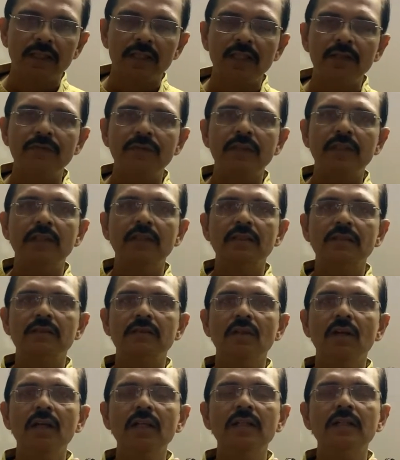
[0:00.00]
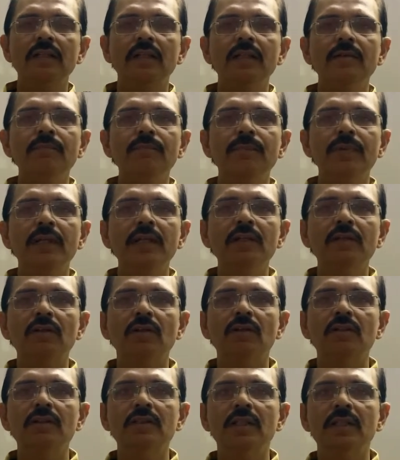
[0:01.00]
If it does not imprint
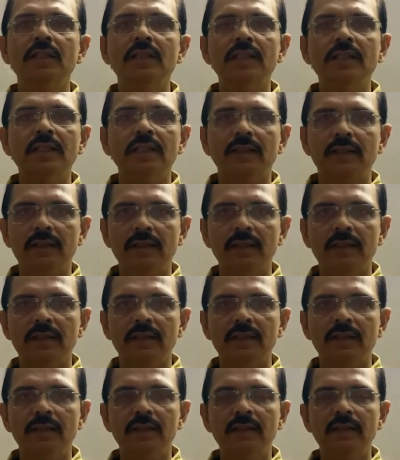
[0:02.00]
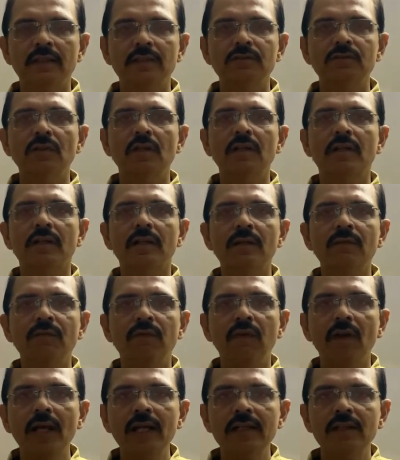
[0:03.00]
on the DNA, it does not
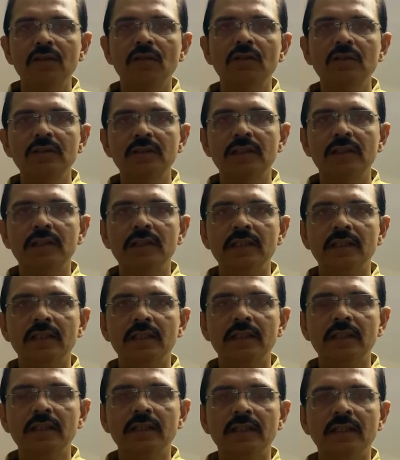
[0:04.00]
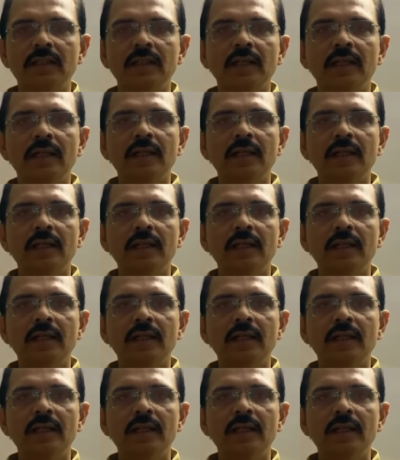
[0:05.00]
reflect on the DNA,